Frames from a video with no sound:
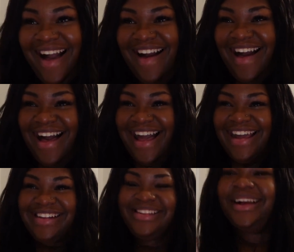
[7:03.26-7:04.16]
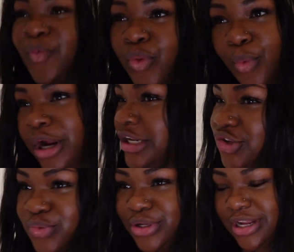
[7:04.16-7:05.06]
guys. We're gonna
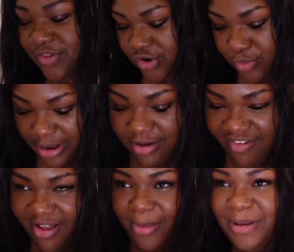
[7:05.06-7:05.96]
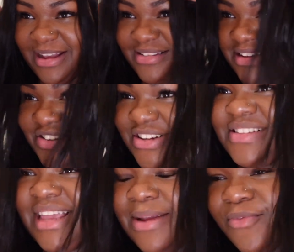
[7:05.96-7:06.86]
do another quick haul because I
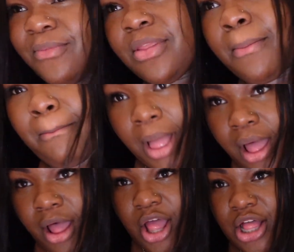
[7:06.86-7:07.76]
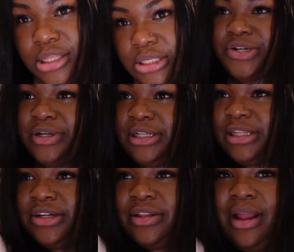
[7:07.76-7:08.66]
just came from the mall.
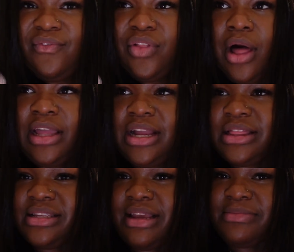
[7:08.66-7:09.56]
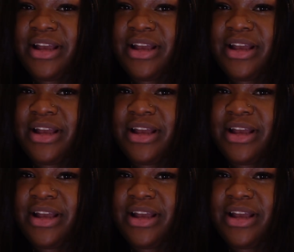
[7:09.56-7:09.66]
Literally, I'm vlogging at the same